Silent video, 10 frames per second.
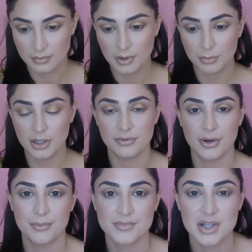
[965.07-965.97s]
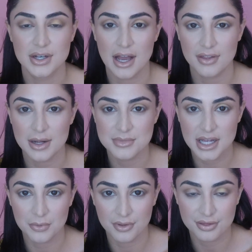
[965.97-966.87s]
Beautiful. So now that I'm done
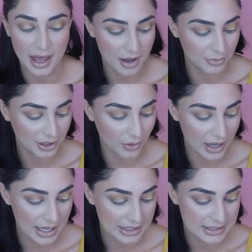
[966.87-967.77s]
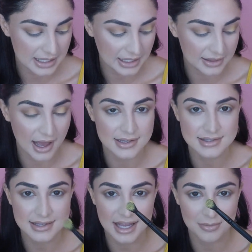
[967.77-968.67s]
with that, I'm going to go ahead and take that
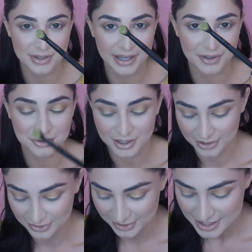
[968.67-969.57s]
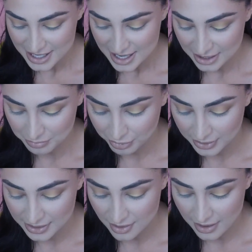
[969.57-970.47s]
same yellow color and put
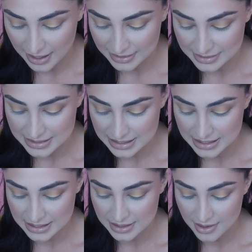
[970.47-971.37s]
it at the